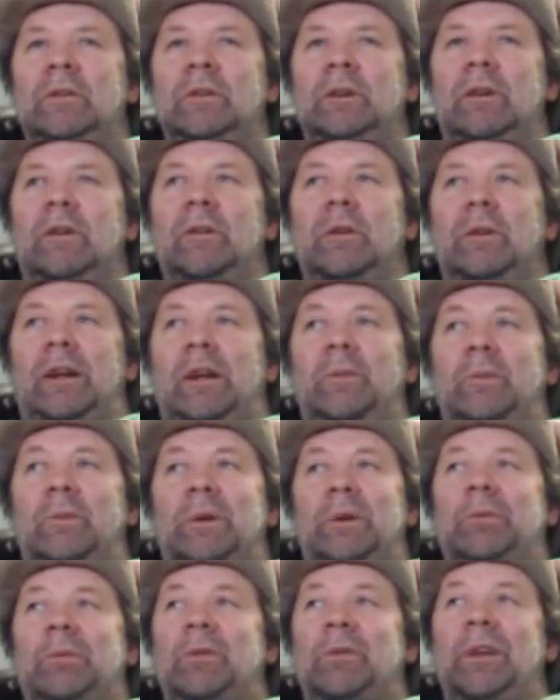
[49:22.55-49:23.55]
Although a lot of
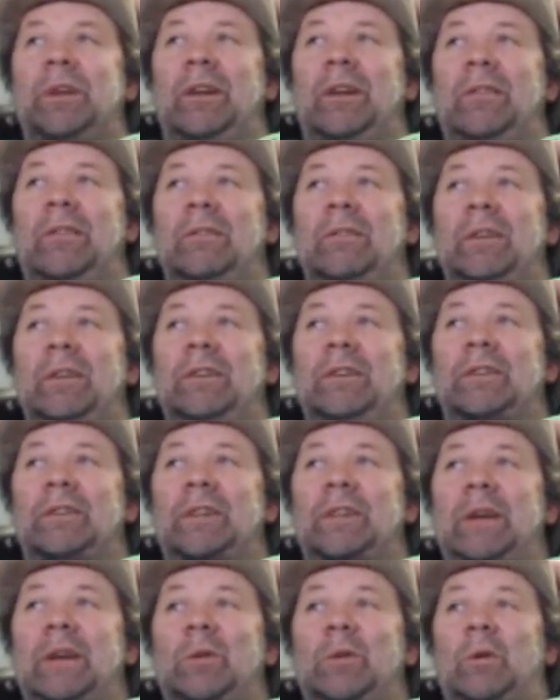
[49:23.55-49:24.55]
people, they
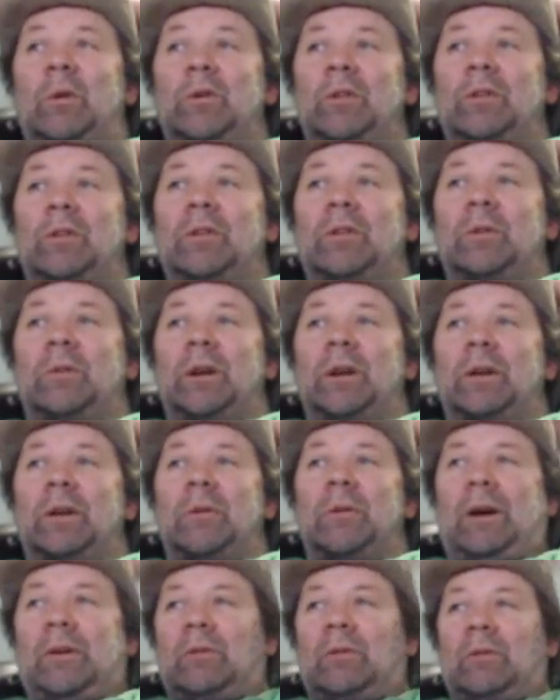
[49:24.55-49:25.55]
just get old and don't want to
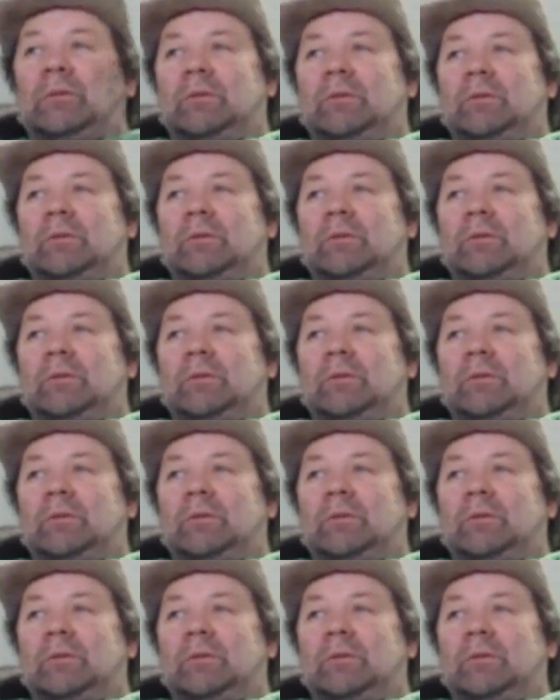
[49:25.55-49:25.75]
go out.